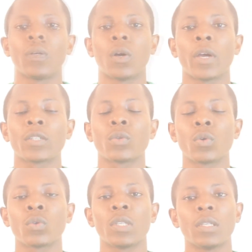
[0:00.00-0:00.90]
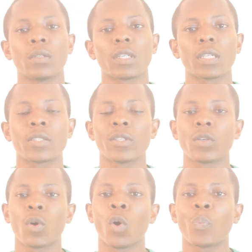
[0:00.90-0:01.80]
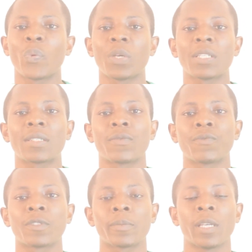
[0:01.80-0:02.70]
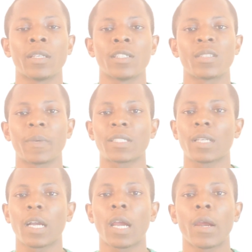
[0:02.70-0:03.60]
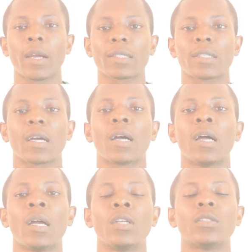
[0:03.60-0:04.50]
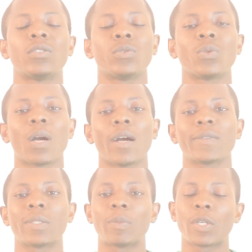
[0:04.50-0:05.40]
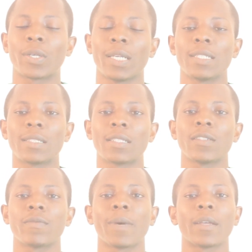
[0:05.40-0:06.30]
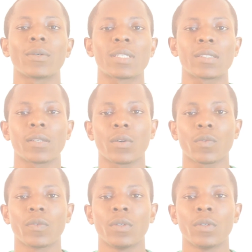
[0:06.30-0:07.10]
Alright, so in order to incorporate any special character, you have to be creative by yourself.